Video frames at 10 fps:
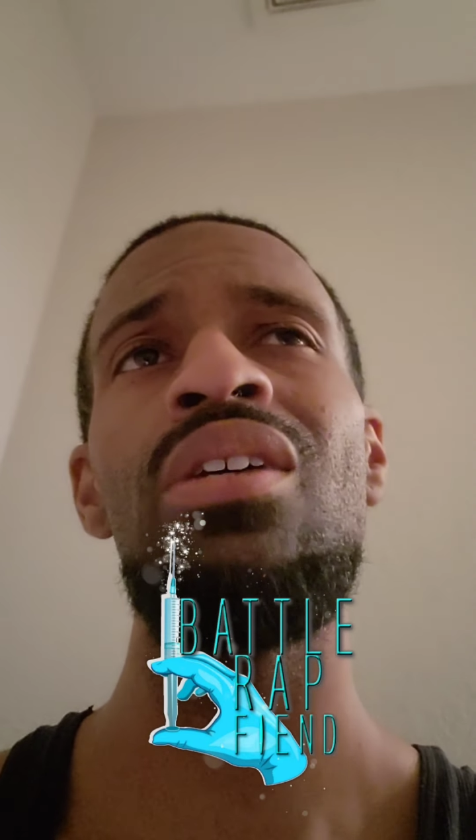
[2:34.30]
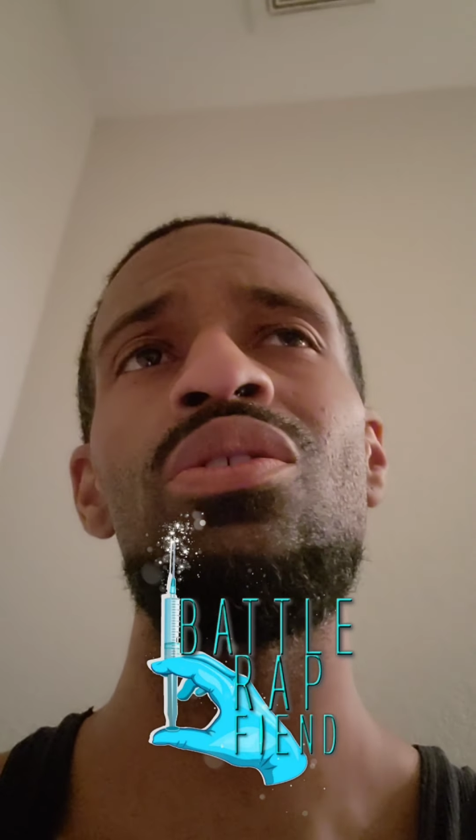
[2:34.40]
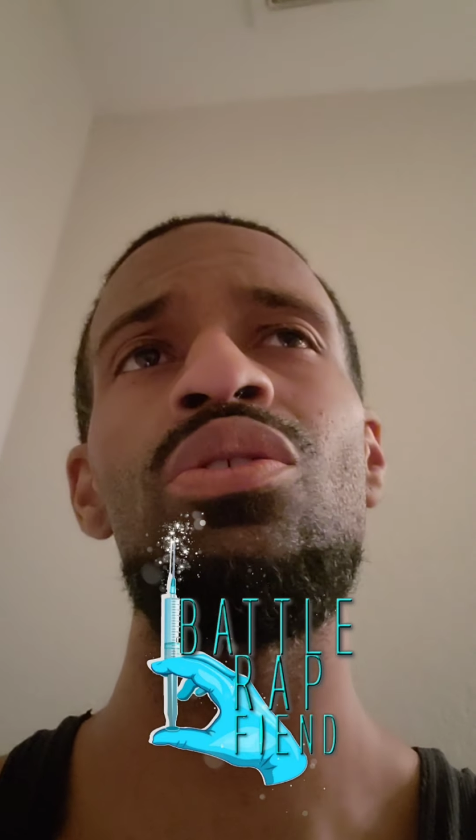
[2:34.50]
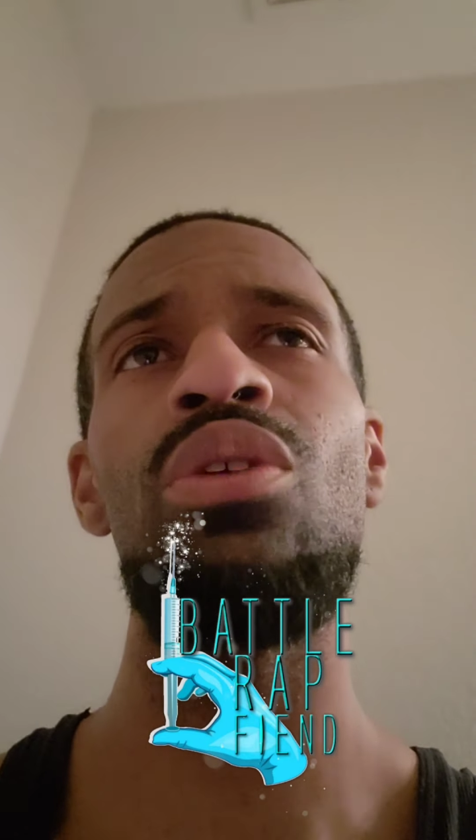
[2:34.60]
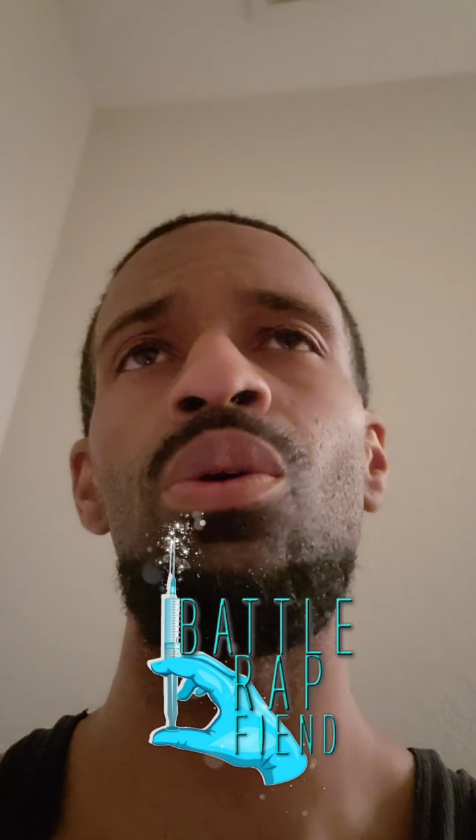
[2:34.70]

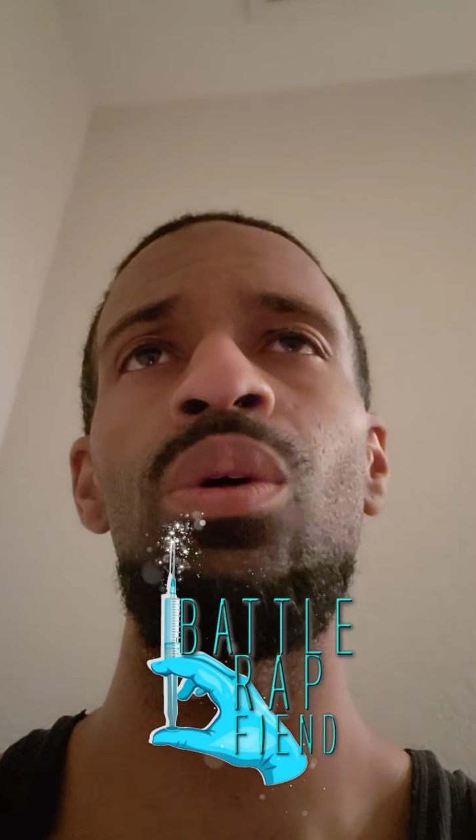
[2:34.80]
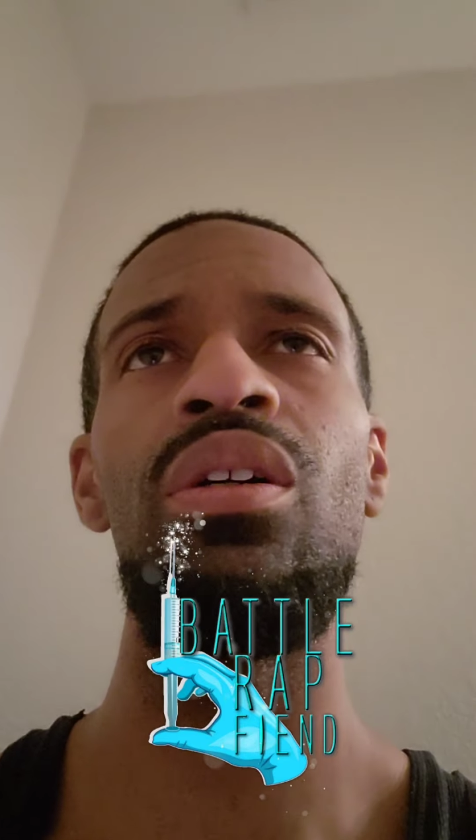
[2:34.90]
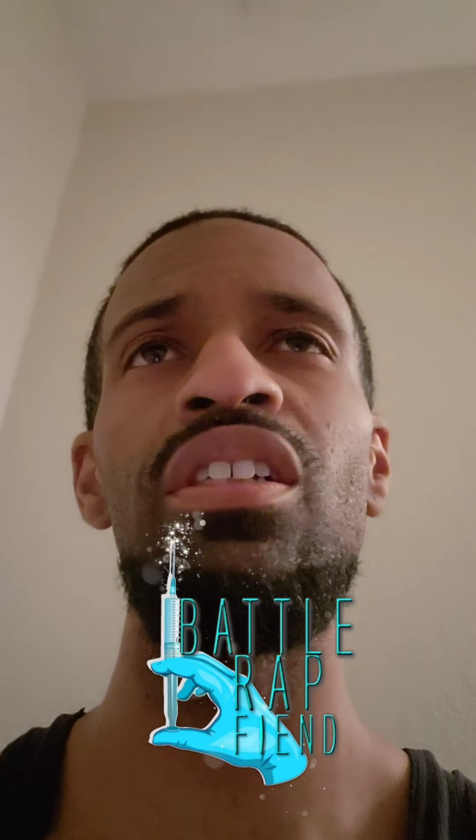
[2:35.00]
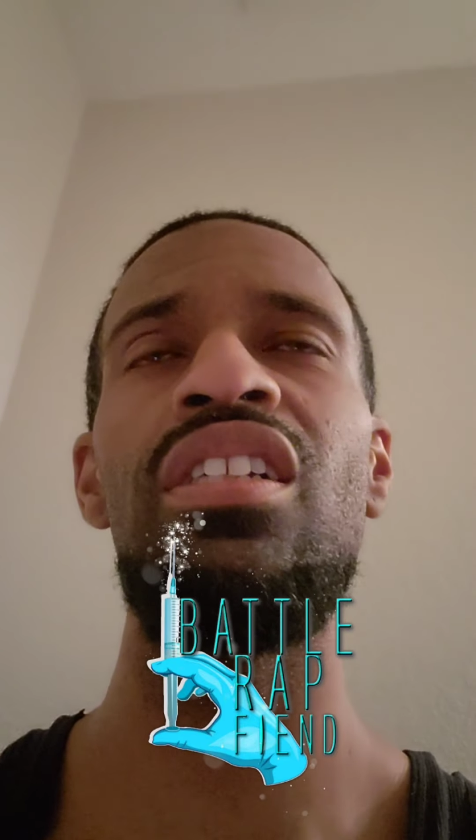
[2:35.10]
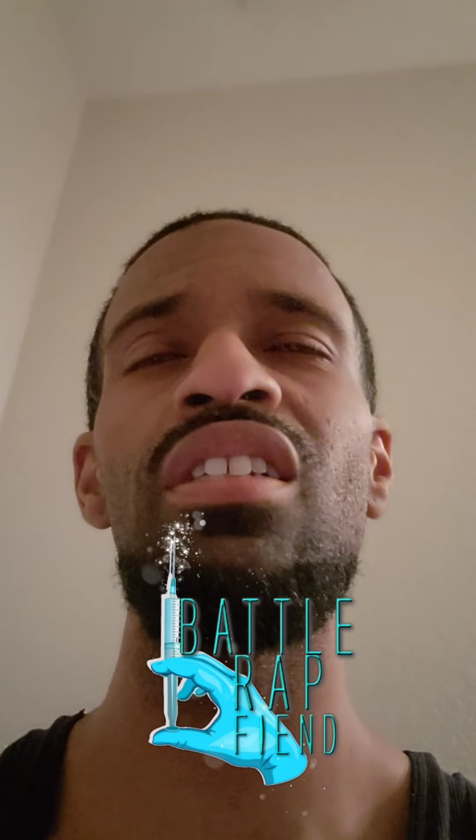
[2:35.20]
and
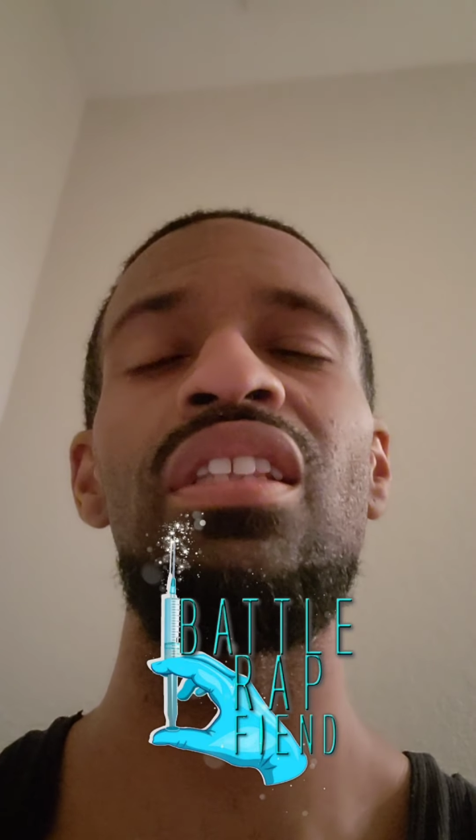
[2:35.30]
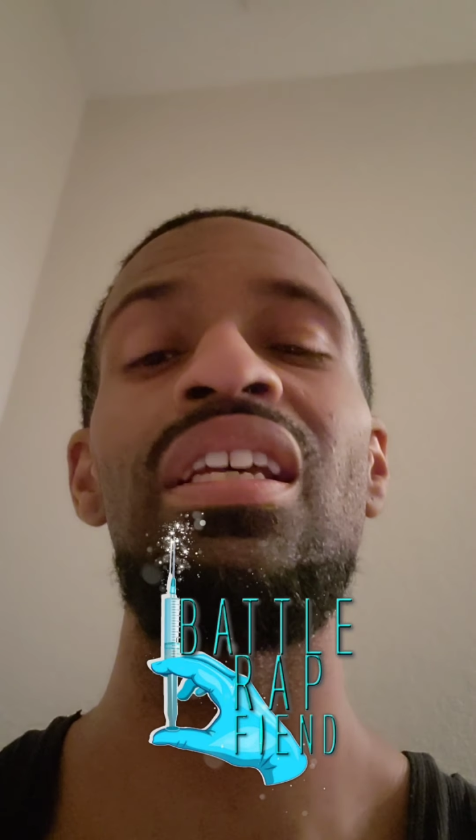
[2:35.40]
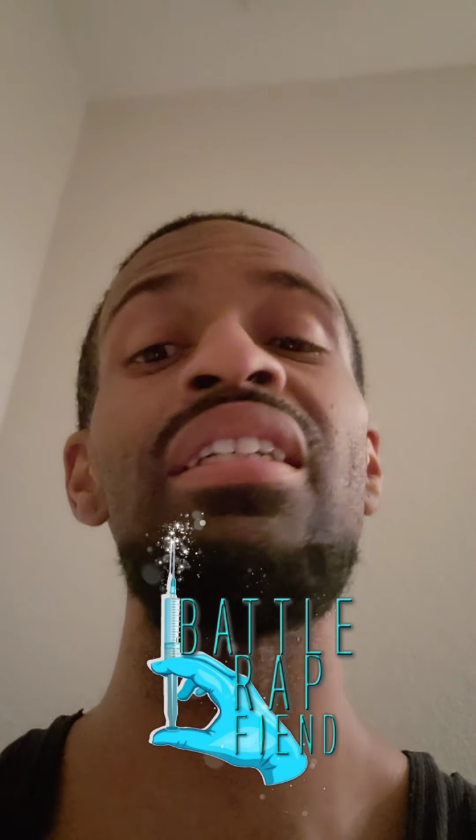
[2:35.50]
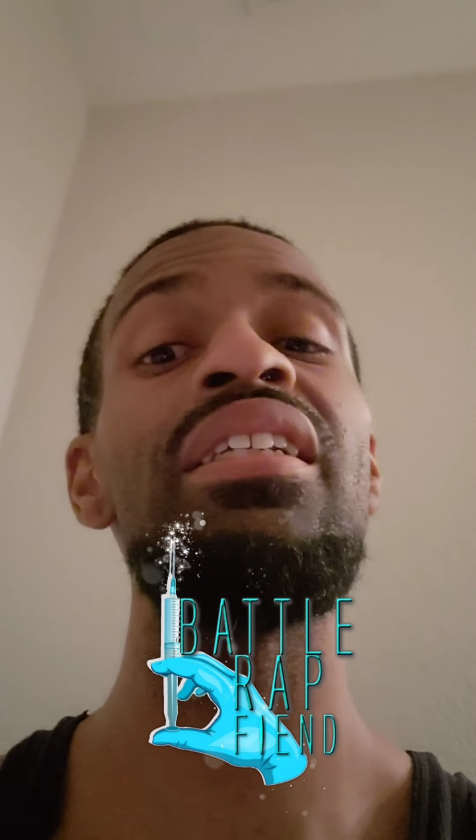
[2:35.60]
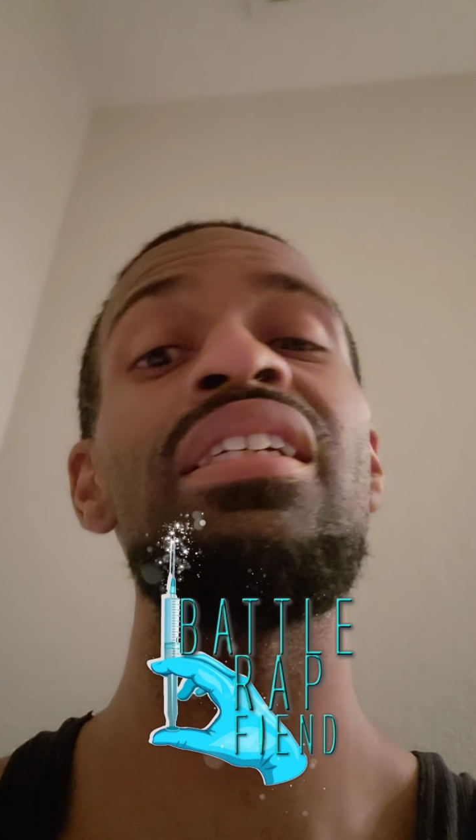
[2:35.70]
so he said
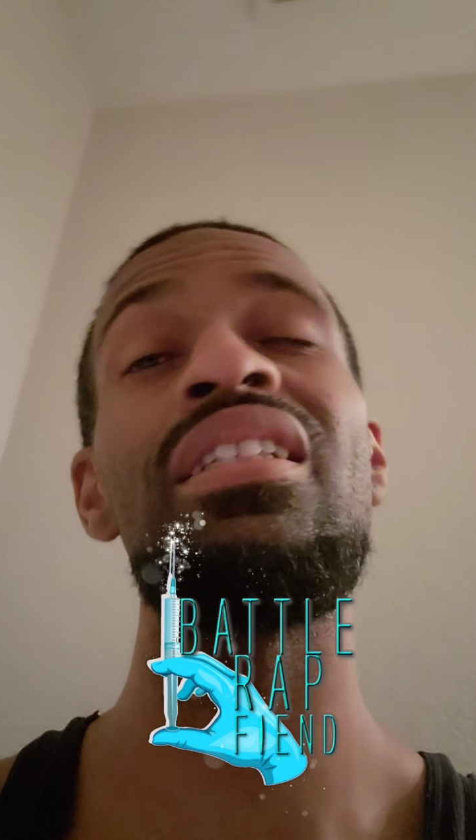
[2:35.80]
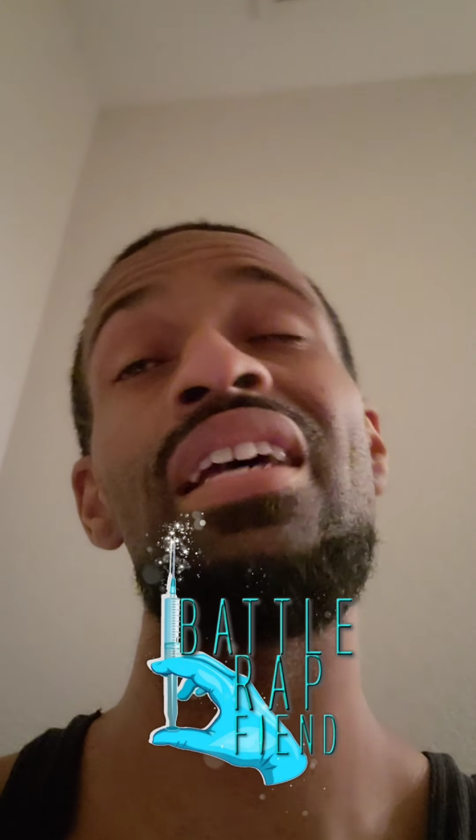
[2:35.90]
they need to get